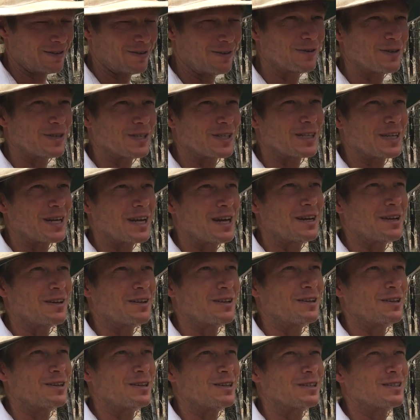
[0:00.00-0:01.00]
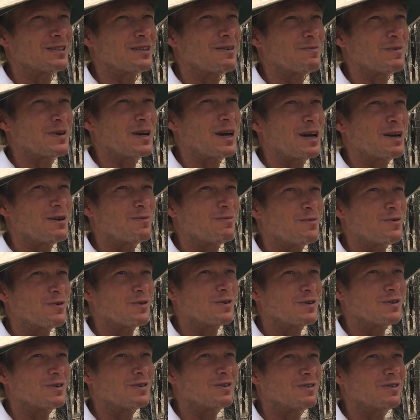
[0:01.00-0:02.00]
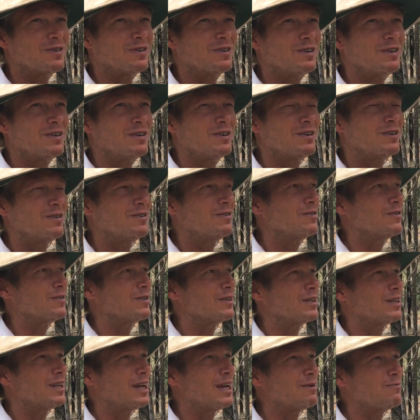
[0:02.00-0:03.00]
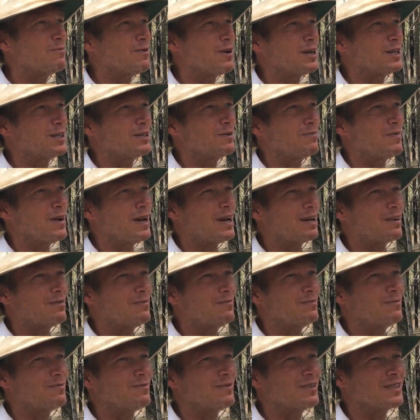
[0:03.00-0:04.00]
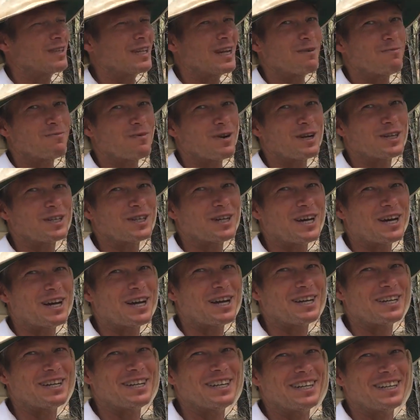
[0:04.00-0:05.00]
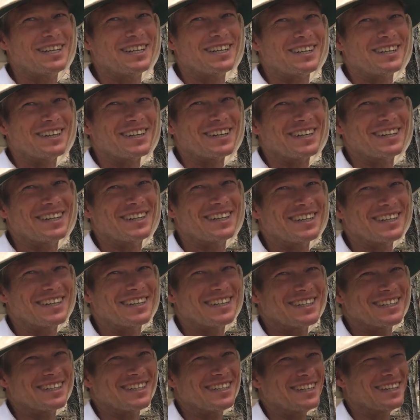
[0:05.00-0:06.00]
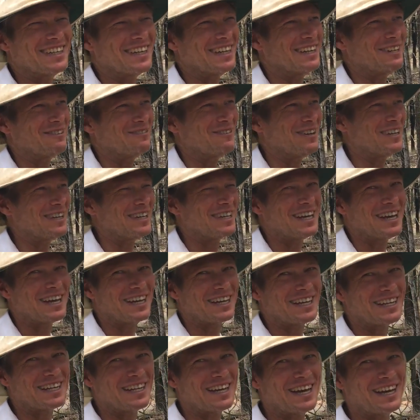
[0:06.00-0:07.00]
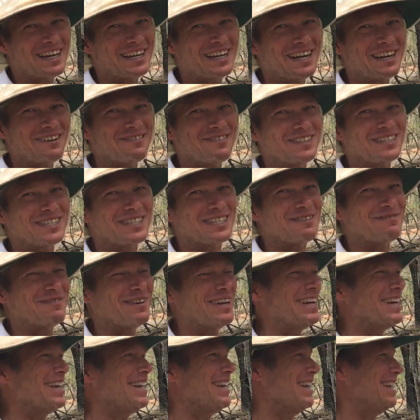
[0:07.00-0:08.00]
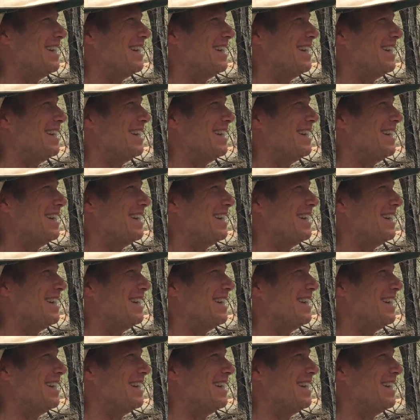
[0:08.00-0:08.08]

there's a saying, I think in some garden book, and was it clay breaks your back and sand breaks your heart? Because either way, you can't get a garden out of it, just about.